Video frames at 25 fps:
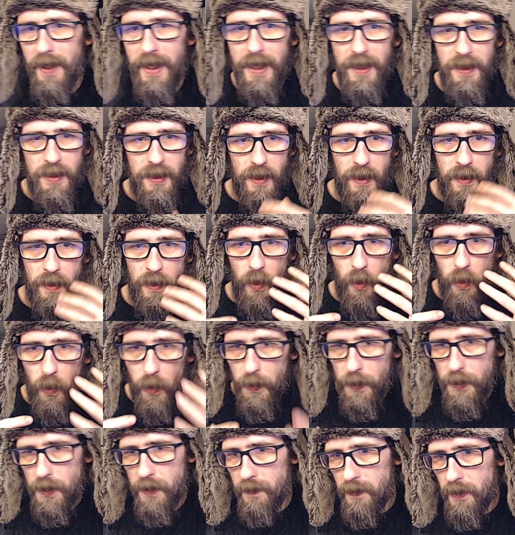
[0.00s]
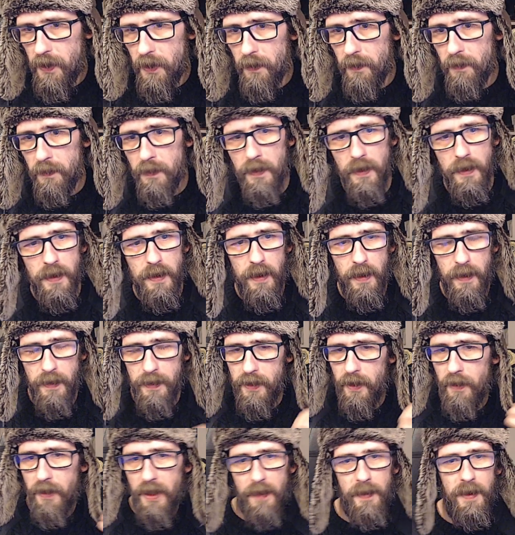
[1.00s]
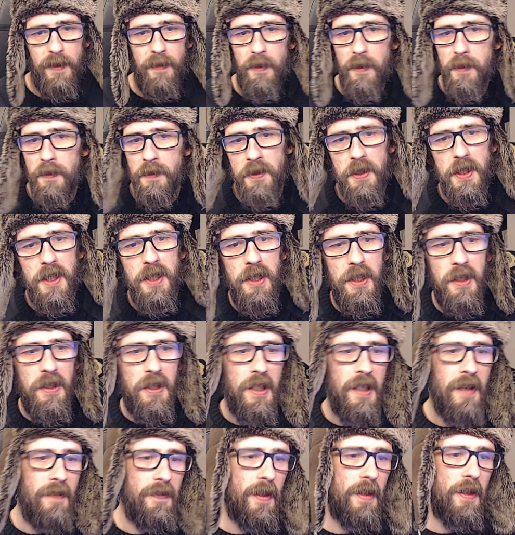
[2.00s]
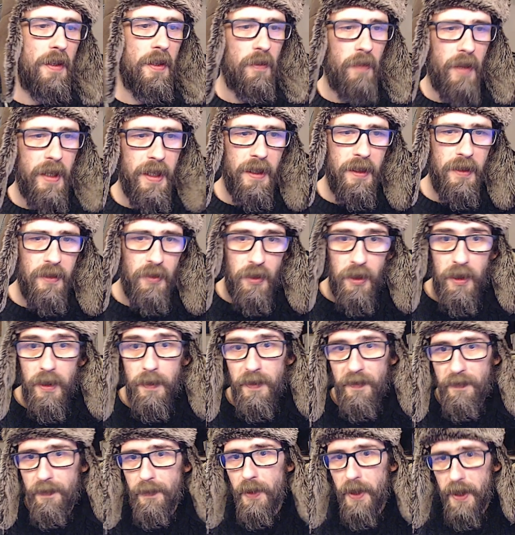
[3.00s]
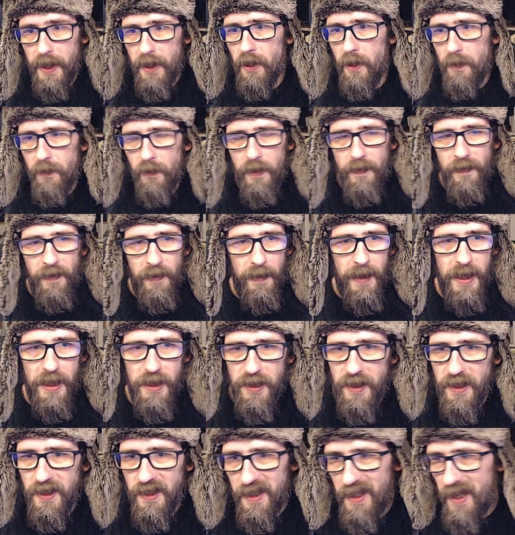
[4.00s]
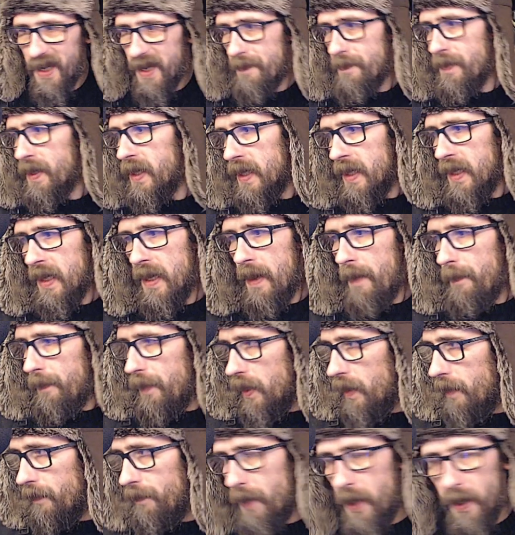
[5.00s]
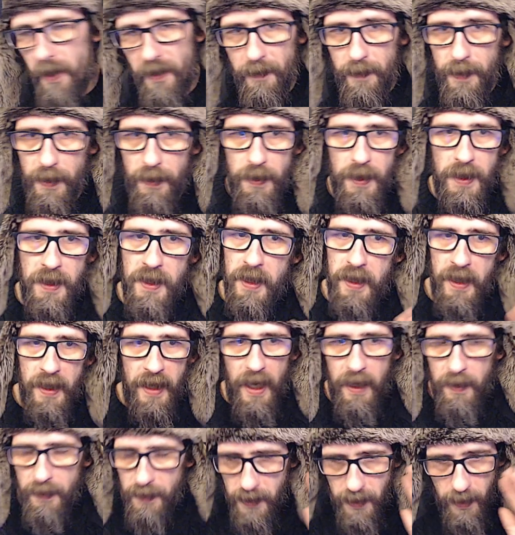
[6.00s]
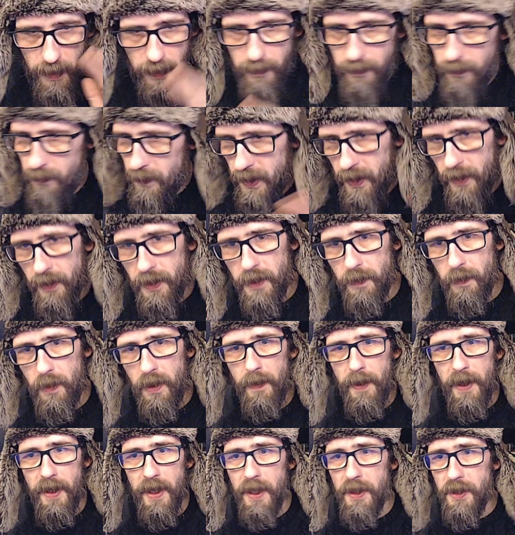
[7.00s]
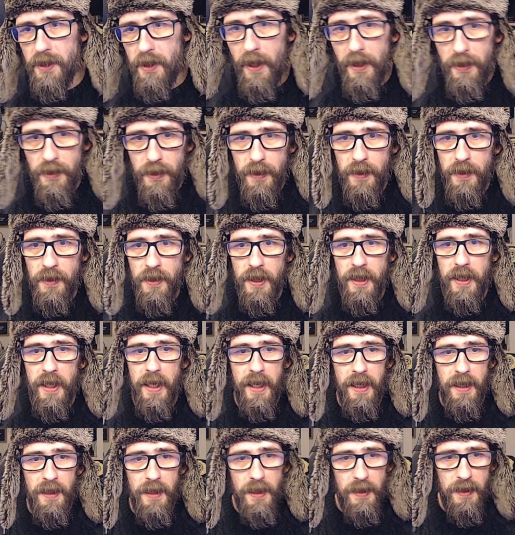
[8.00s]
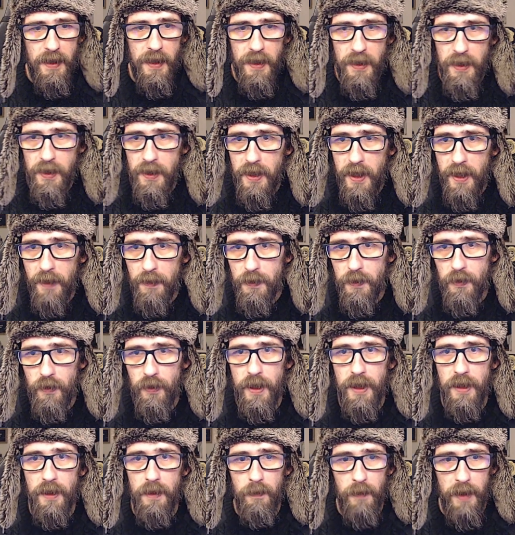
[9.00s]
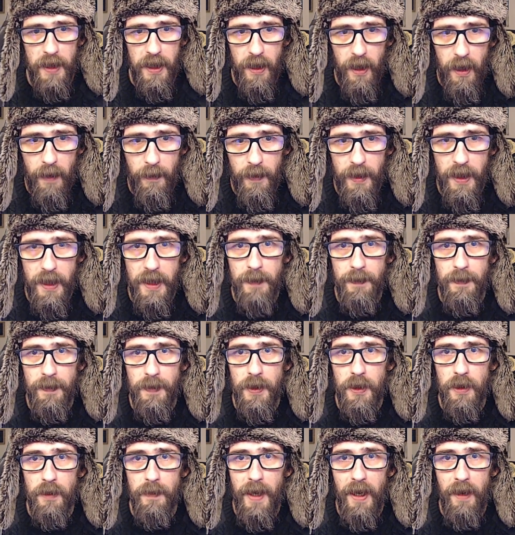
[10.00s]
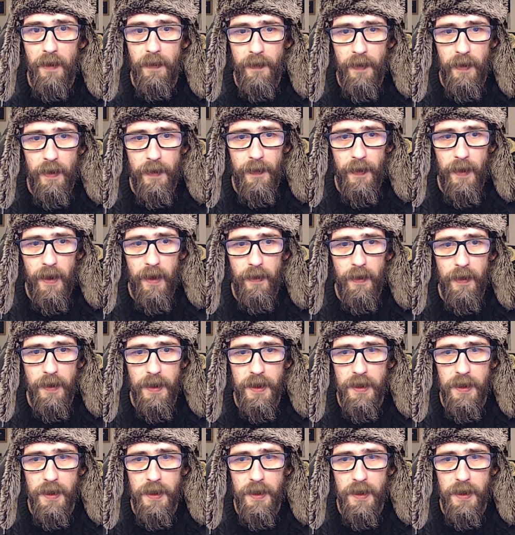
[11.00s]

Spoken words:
It's an awesome tool. Don't get me wrong, GGG have done a great job of putting a lot more information in the game, but Path of Building's here now, so we don't need to worry about that. So as you can see here, there's this skill tree that we can't really zoom out very far on.